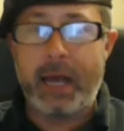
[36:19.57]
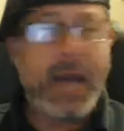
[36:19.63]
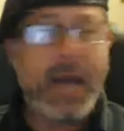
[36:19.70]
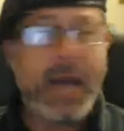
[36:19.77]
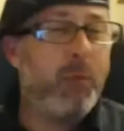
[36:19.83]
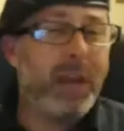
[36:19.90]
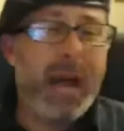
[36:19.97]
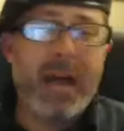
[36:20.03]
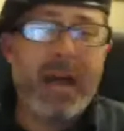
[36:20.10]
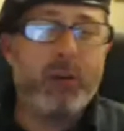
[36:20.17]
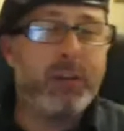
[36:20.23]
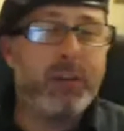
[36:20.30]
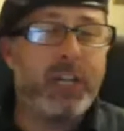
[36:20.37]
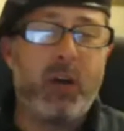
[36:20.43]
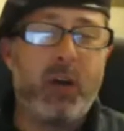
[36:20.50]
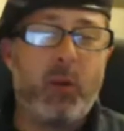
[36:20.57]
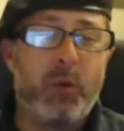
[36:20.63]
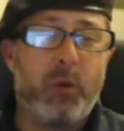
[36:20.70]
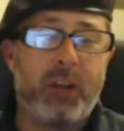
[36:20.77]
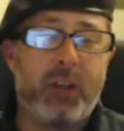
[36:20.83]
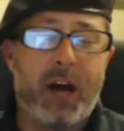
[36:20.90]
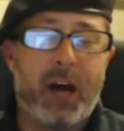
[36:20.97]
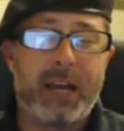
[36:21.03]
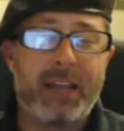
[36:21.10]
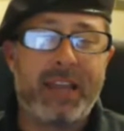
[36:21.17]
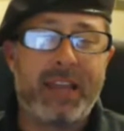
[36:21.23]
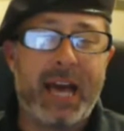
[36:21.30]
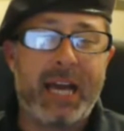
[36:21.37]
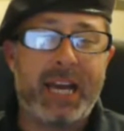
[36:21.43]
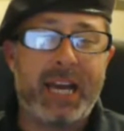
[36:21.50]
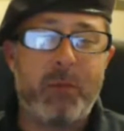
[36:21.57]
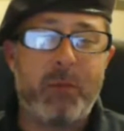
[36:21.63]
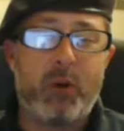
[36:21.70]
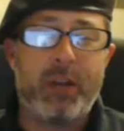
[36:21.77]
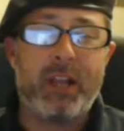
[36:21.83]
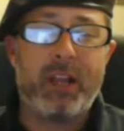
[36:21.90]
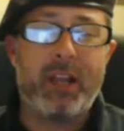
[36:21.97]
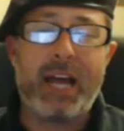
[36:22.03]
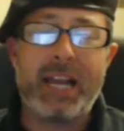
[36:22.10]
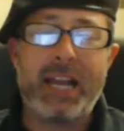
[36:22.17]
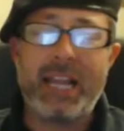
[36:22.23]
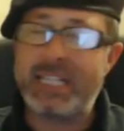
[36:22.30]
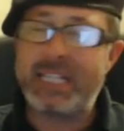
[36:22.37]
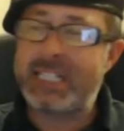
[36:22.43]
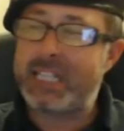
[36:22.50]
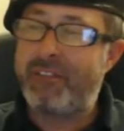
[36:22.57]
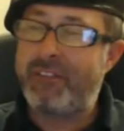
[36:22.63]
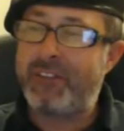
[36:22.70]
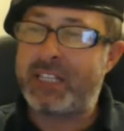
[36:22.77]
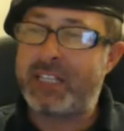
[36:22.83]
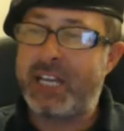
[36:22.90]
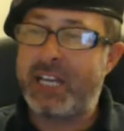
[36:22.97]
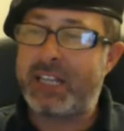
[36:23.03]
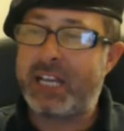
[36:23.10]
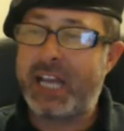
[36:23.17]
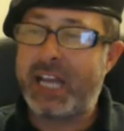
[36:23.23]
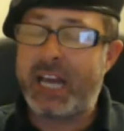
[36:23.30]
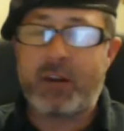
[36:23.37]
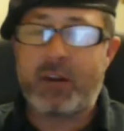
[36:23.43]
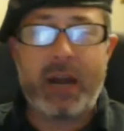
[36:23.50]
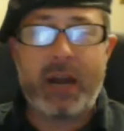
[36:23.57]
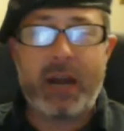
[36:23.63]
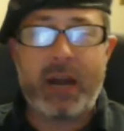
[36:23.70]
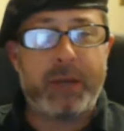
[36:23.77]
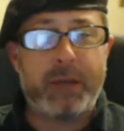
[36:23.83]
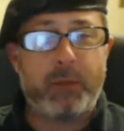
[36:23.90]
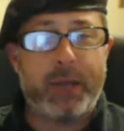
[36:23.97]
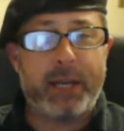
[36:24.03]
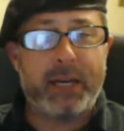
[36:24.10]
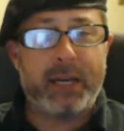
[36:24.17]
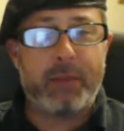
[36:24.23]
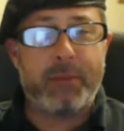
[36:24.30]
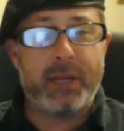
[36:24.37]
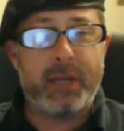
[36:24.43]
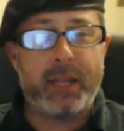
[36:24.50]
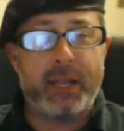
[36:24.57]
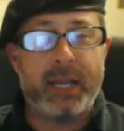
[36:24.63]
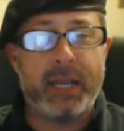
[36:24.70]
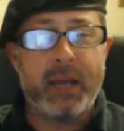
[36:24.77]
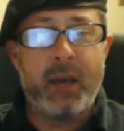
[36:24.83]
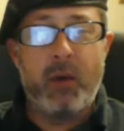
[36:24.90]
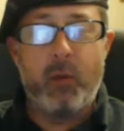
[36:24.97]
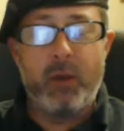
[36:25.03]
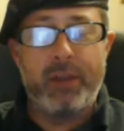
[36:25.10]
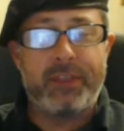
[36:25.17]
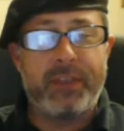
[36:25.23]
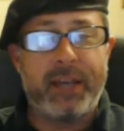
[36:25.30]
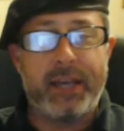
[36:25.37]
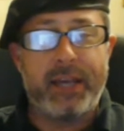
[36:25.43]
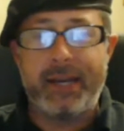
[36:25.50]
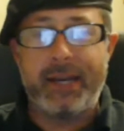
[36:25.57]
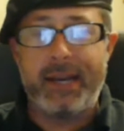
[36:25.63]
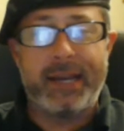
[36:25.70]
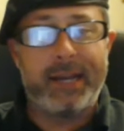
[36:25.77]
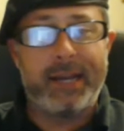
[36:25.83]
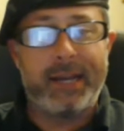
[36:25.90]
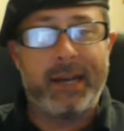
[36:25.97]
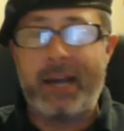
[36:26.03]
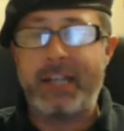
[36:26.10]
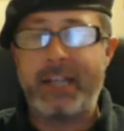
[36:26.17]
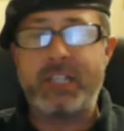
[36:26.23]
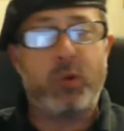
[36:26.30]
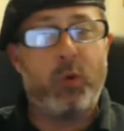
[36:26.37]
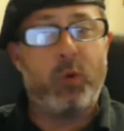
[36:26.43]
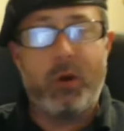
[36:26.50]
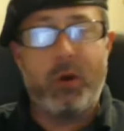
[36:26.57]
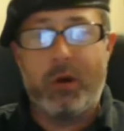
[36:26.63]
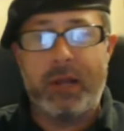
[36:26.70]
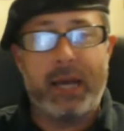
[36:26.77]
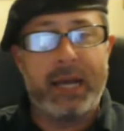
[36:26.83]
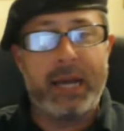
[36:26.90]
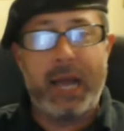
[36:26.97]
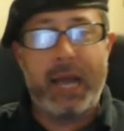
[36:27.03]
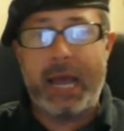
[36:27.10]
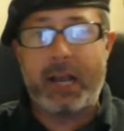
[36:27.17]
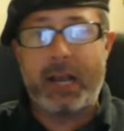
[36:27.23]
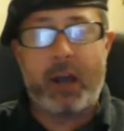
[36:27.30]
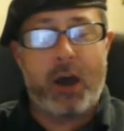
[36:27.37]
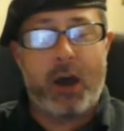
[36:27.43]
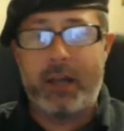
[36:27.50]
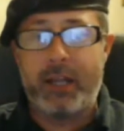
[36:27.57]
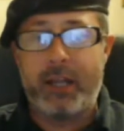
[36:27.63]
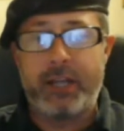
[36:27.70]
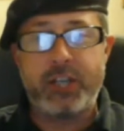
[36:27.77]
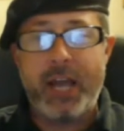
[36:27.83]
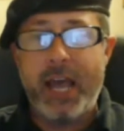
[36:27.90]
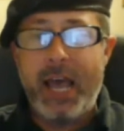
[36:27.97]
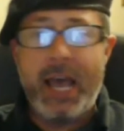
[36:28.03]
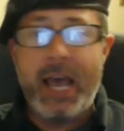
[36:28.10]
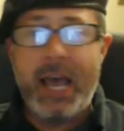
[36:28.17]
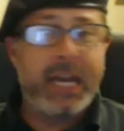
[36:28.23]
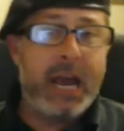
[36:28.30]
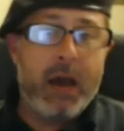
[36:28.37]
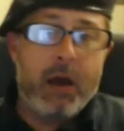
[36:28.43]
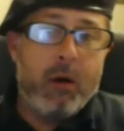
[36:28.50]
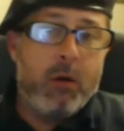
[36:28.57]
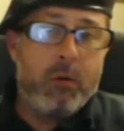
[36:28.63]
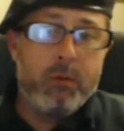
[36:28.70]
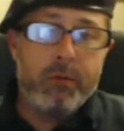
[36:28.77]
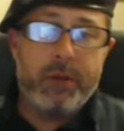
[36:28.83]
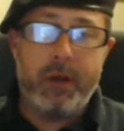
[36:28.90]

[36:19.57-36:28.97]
And I don't deal with a lot of that anymore. A lot of that stuff is the kind of crap that we ended up dealing with in high school and college. And now,